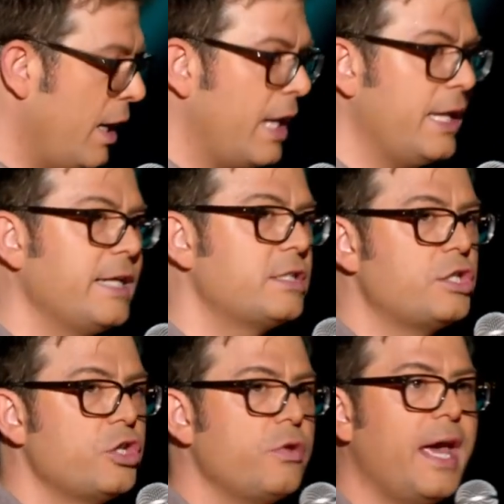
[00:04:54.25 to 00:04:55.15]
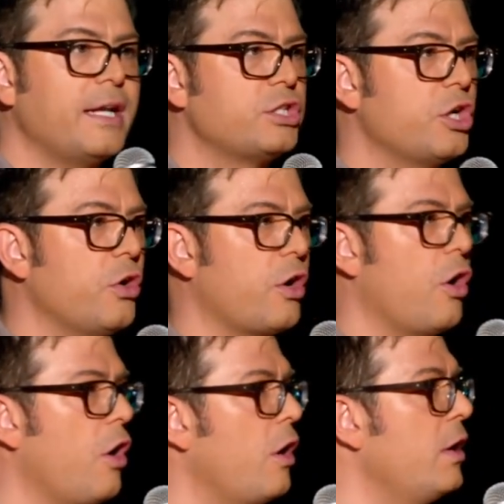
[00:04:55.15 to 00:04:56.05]
I like to do that joke
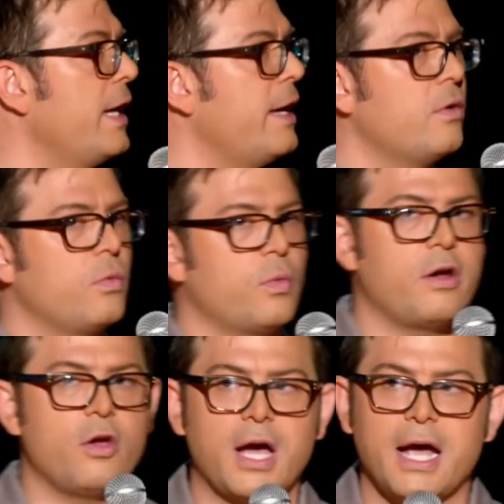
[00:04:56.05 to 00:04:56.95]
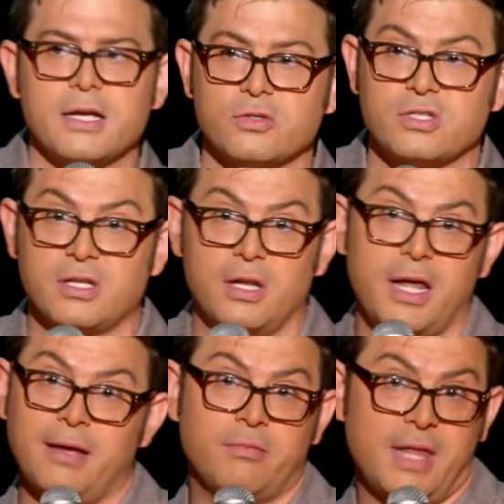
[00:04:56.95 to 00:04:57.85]
early where you guys are still
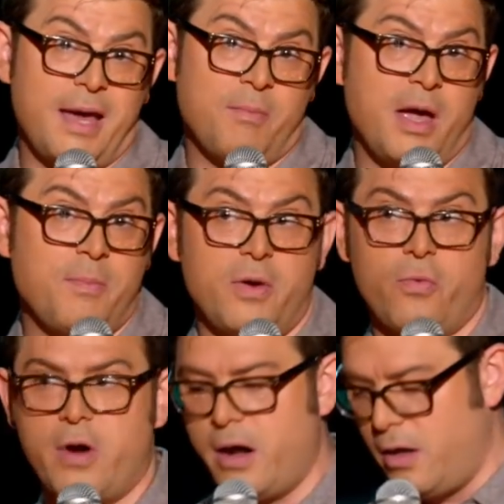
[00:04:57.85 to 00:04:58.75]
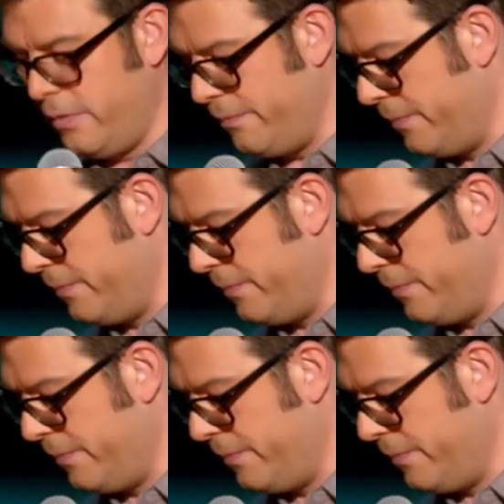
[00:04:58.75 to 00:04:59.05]
like, that might be real.